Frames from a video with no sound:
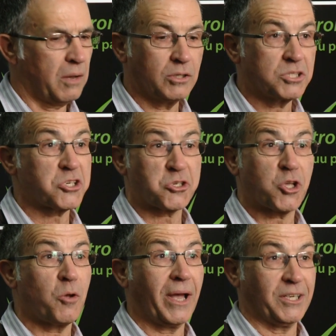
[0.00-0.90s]
Just
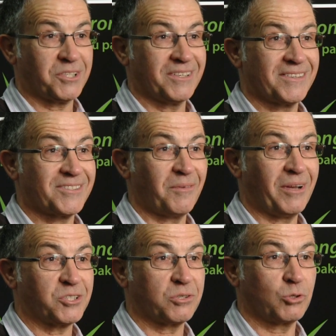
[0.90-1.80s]
so much
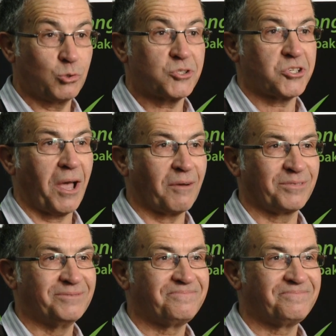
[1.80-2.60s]
good stuff.